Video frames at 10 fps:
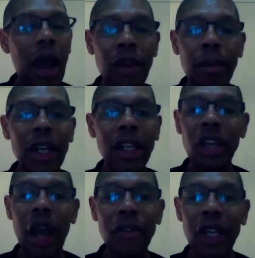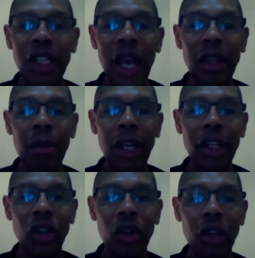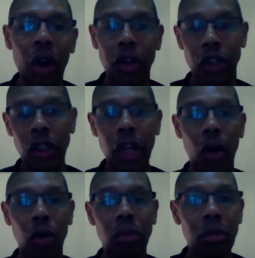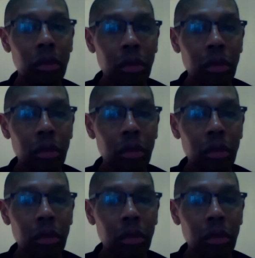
Have they sacked the manager at Norwich? No.